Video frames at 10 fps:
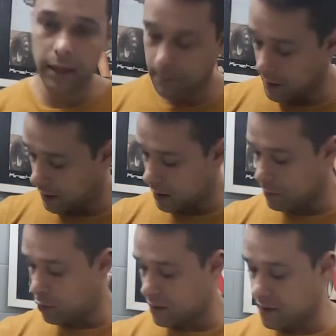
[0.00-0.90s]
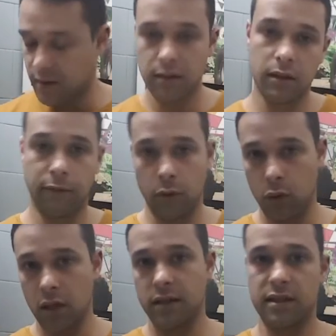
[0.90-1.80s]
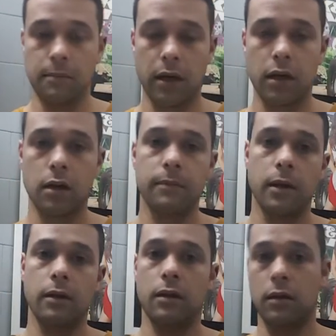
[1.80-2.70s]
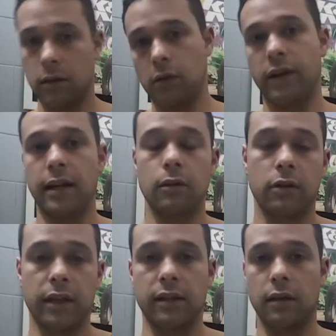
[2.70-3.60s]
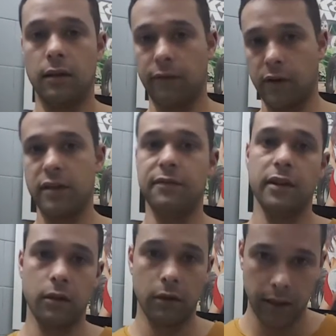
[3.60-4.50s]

and my arm was, if you want to see my arm, you can look at the first video